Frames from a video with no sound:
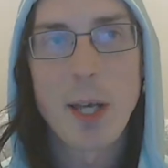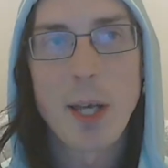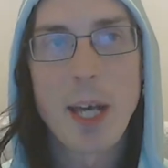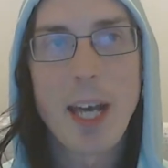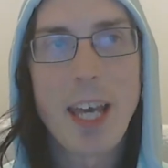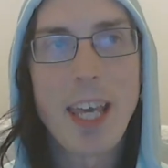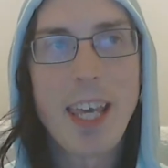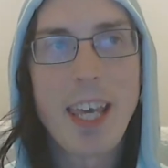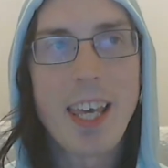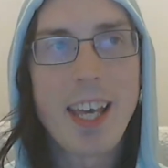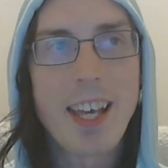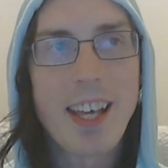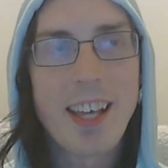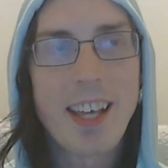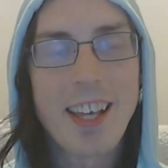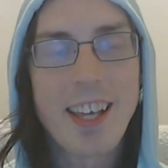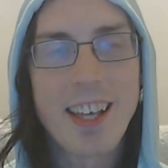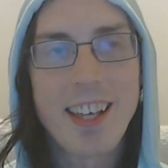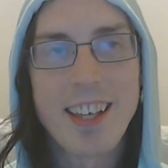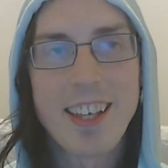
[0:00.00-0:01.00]

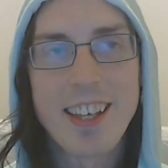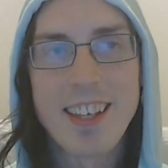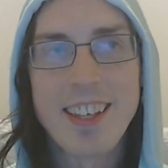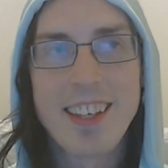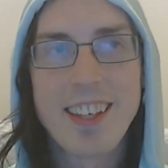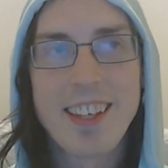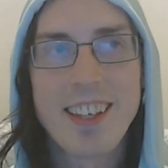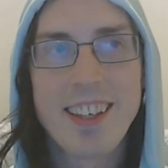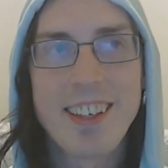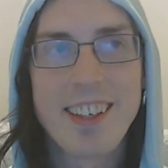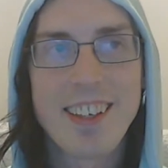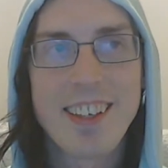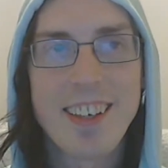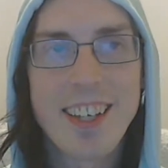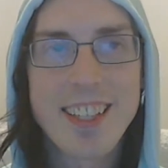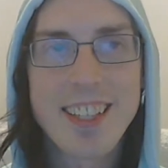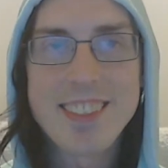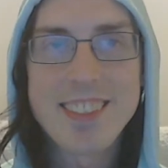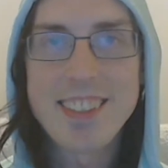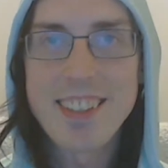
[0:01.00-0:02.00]
I
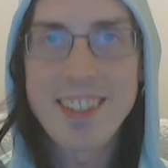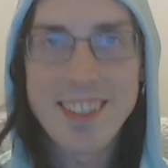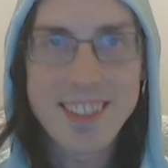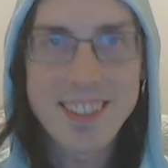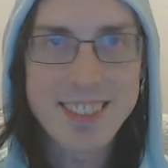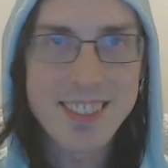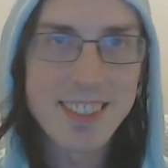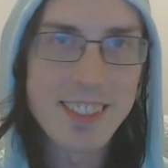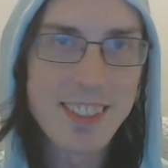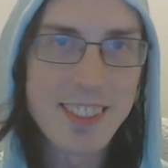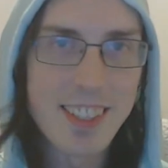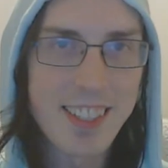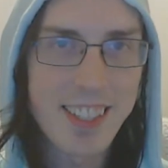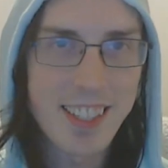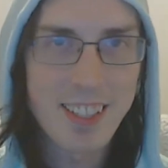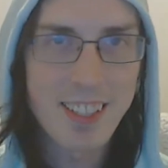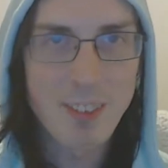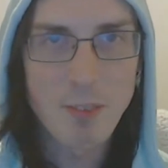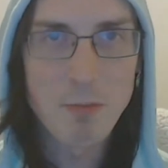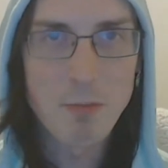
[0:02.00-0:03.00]
started this little,
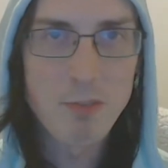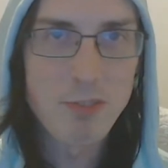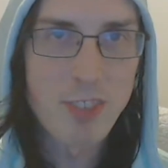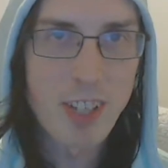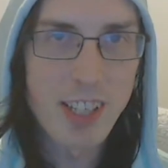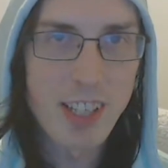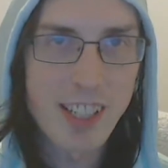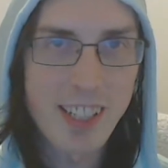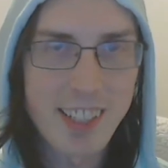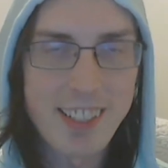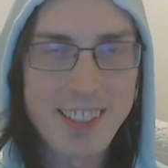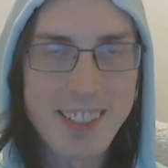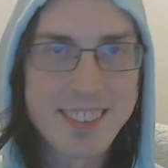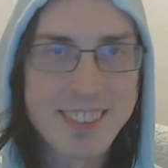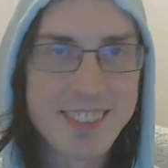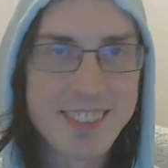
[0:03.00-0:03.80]
fun